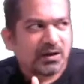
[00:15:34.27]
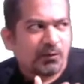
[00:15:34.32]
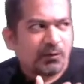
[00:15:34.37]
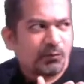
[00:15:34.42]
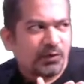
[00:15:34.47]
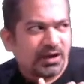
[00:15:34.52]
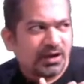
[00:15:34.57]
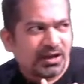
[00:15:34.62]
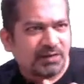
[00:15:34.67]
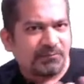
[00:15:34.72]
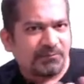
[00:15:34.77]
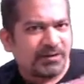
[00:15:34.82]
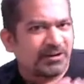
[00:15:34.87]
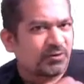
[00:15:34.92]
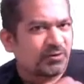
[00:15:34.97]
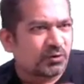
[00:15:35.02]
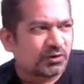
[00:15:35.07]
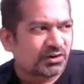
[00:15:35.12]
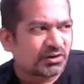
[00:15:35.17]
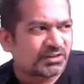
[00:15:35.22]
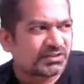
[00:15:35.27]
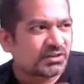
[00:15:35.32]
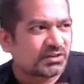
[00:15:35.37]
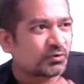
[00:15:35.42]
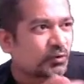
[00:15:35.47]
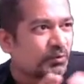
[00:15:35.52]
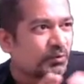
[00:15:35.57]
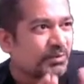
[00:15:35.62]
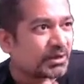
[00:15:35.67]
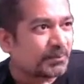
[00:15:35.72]
where window dressing
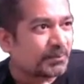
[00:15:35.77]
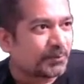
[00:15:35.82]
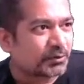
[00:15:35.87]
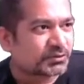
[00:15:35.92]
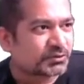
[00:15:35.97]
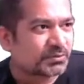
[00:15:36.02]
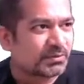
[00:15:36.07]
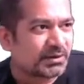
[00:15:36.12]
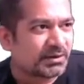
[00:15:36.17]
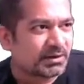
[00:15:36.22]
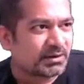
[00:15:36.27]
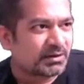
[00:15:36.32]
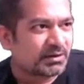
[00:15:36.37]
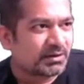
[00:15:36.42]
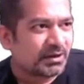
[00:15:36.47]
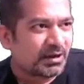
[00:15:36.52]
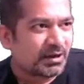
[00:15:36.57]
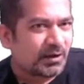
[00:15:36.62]
could be a possibility,